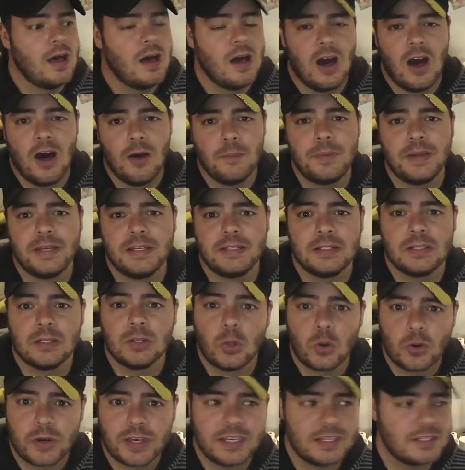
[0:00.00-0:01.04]
I've been
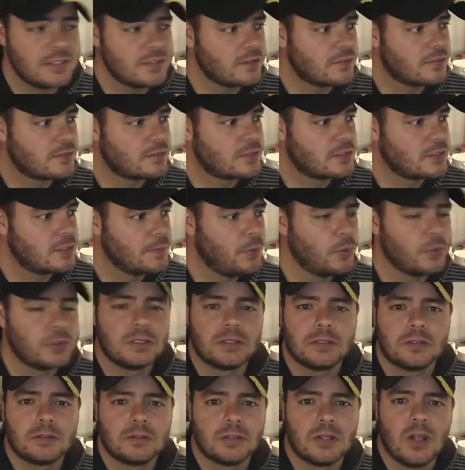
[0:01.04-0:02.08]
looking to put
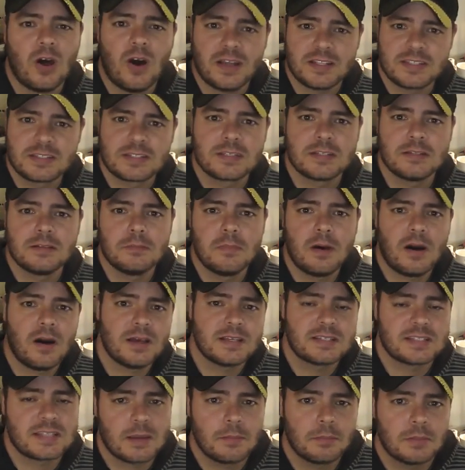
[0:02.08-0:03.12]
lights in my
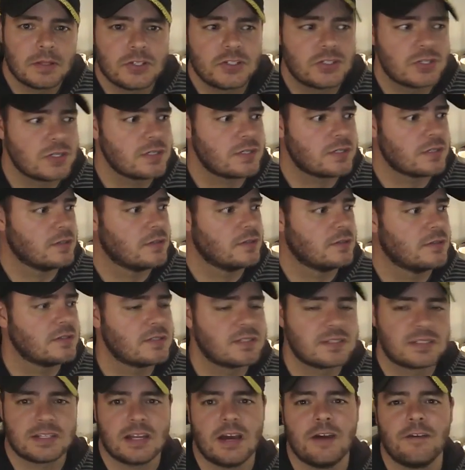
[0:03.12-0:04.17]
assemblages and
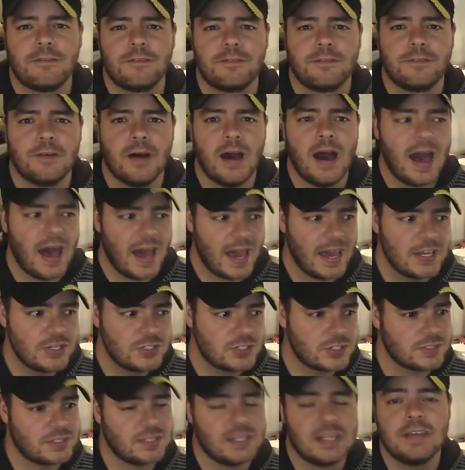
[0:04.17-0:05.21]
stuff for
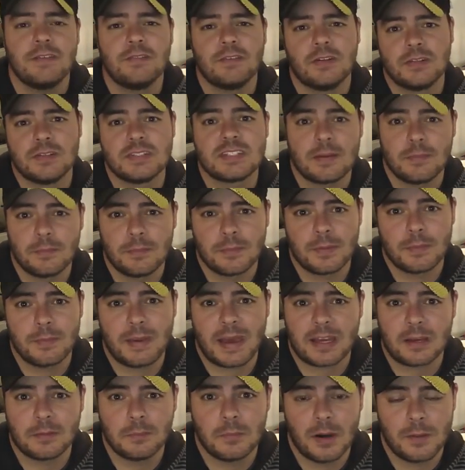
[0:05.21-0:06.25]
ages, and even in some of the
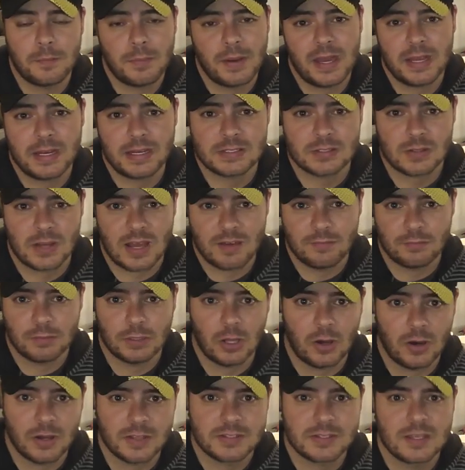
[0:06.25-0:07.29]
back of my paintings I have
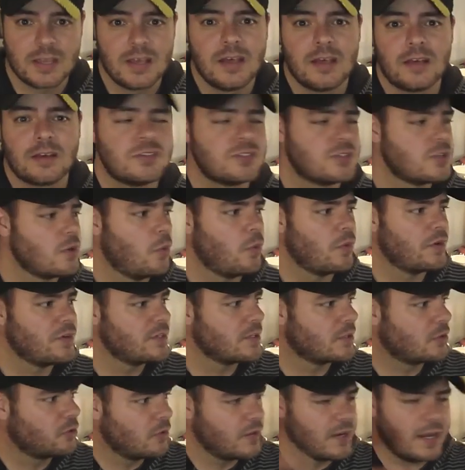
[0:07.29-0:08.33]
lights because I wanted to
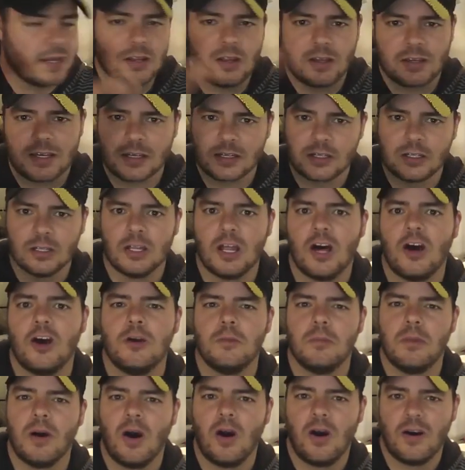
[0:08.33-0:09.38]
create like a glow
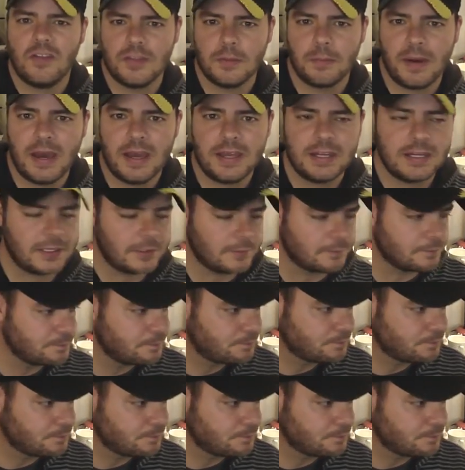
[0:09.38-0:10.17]
behind the painting.